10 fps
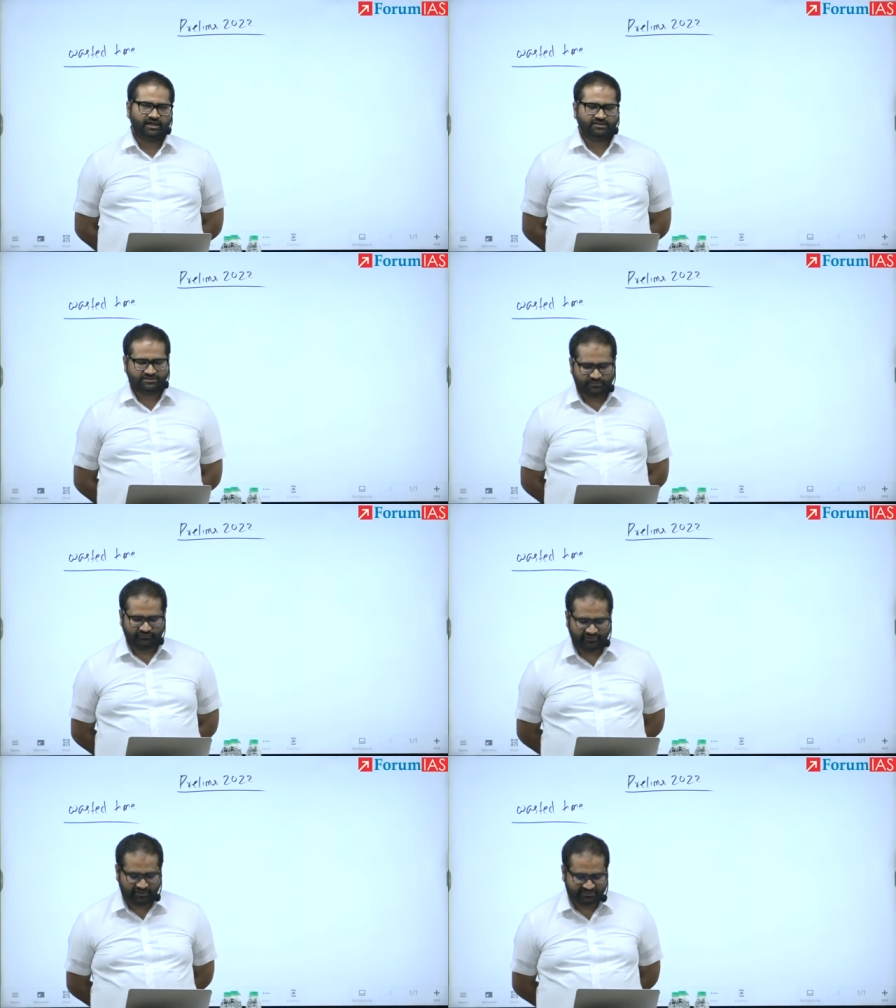Some
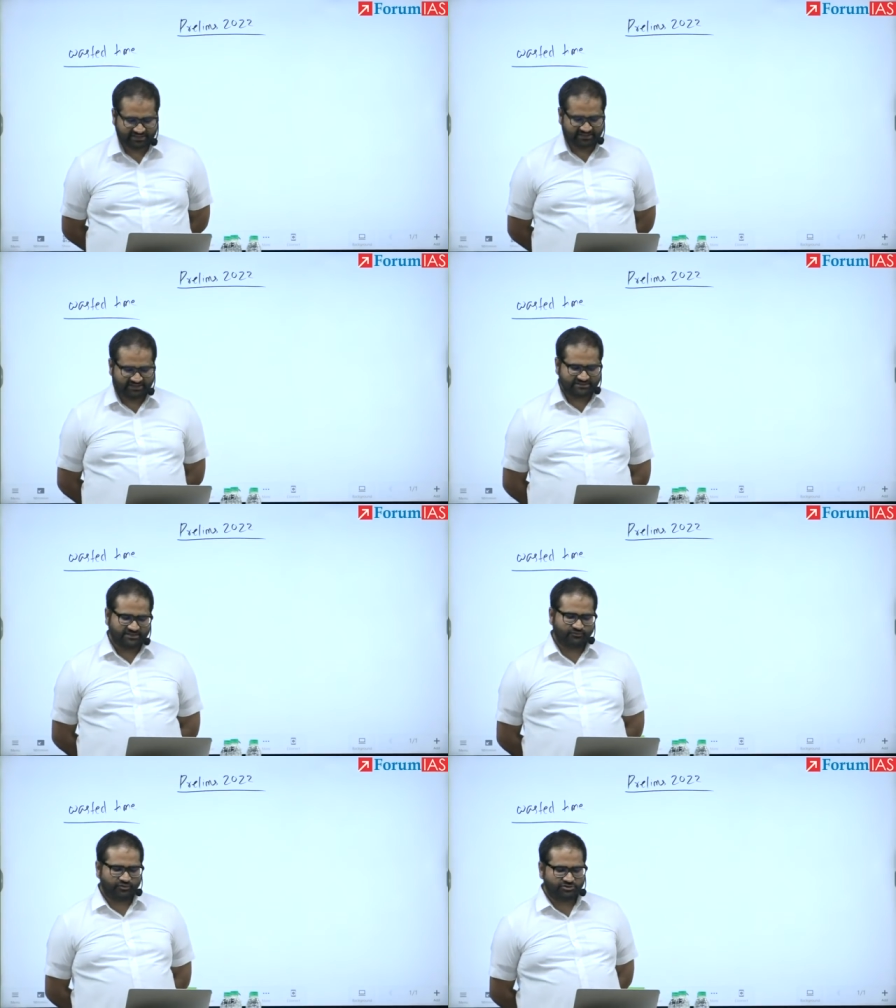of you have said that,
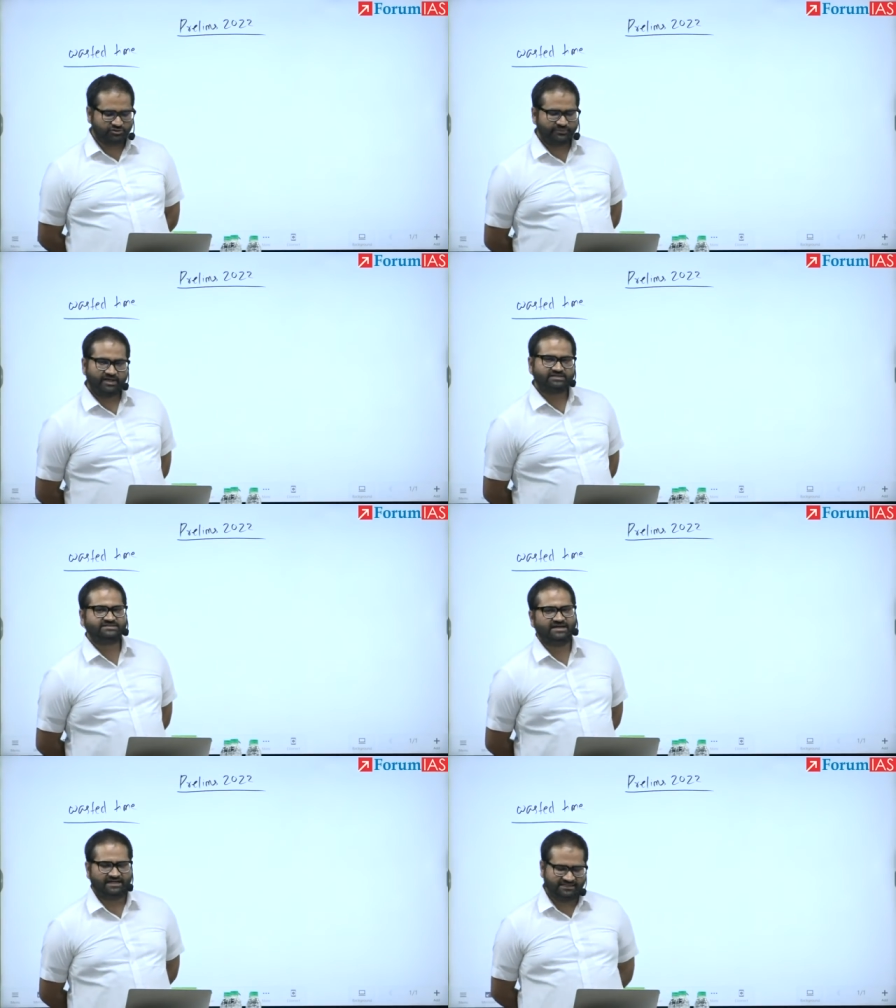sir, what should be our
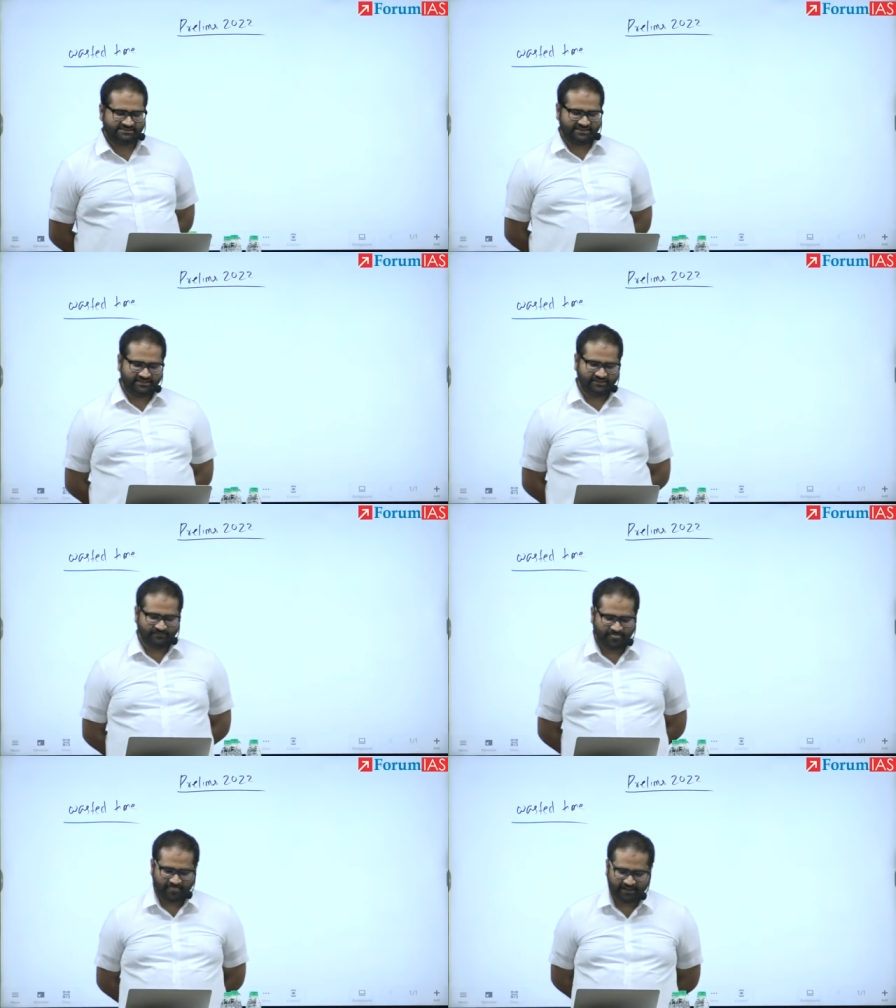strategy
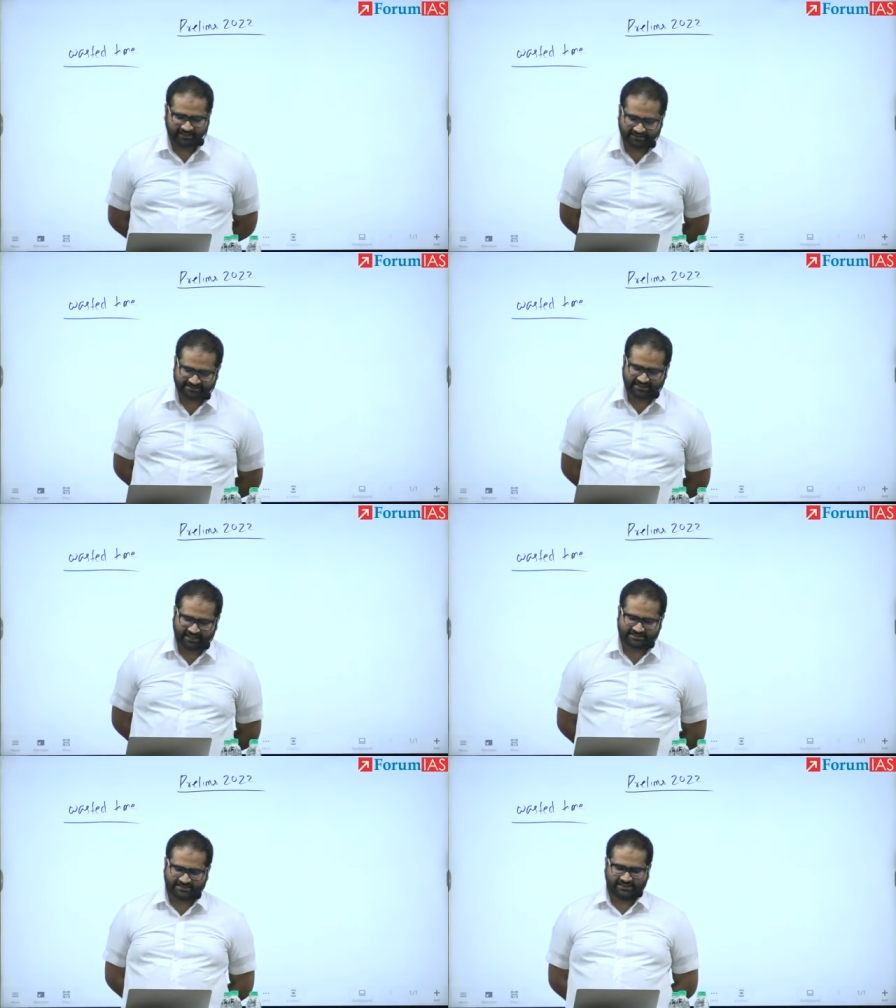in these
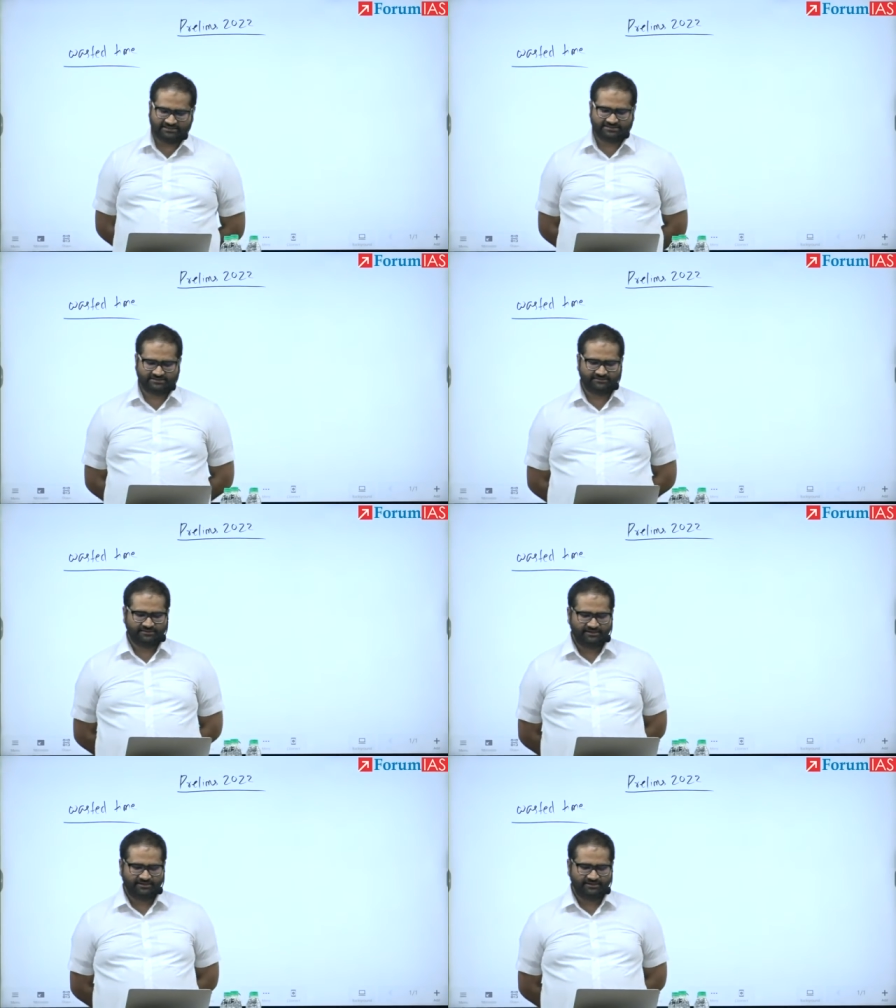last days?